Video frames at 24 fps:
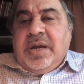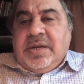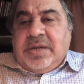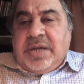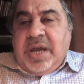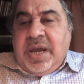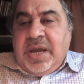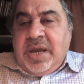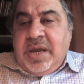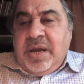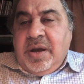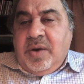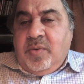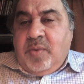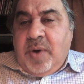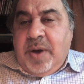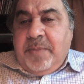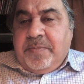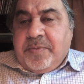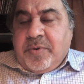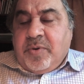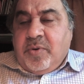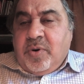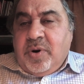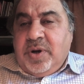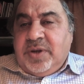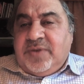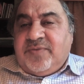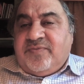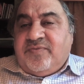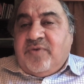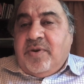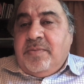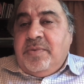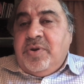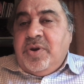taking a web course
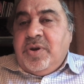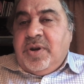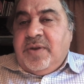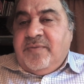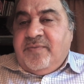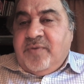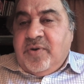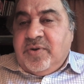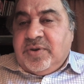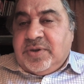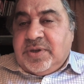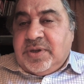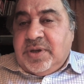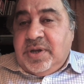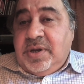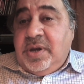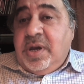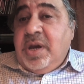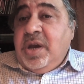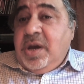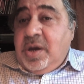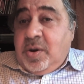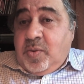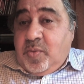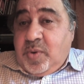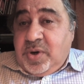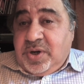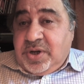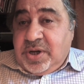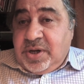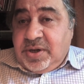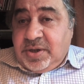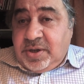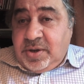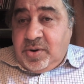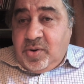from a university, which
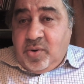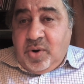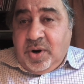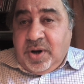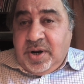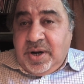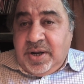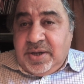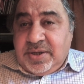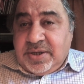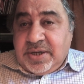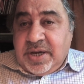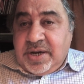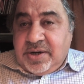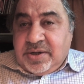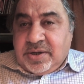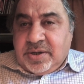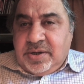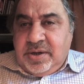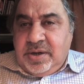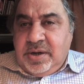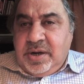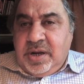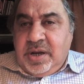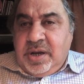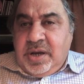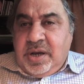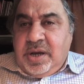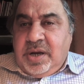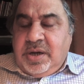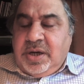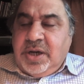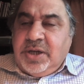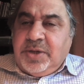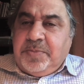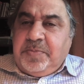is an organization.
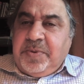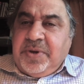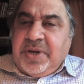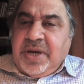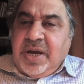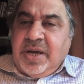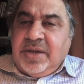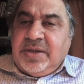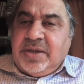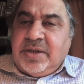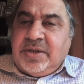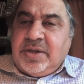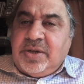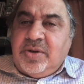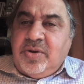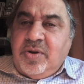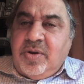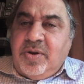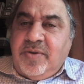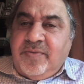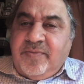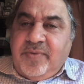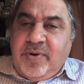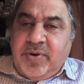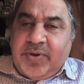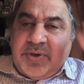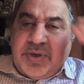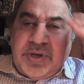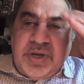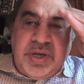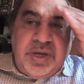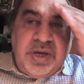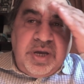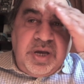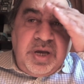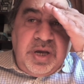Just because it's a
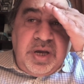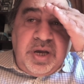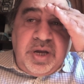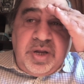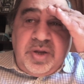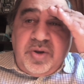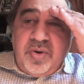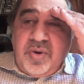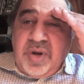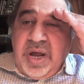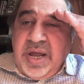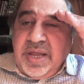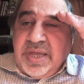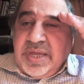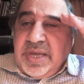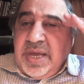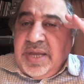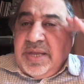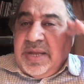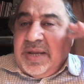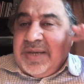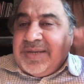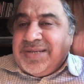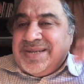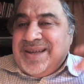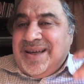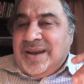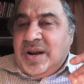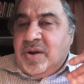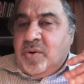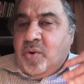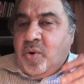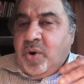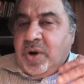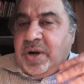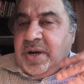university, do not think that it's not
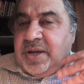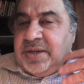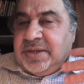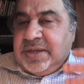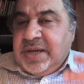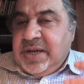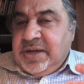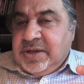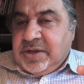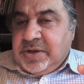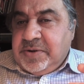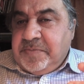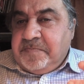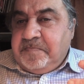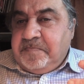an organization.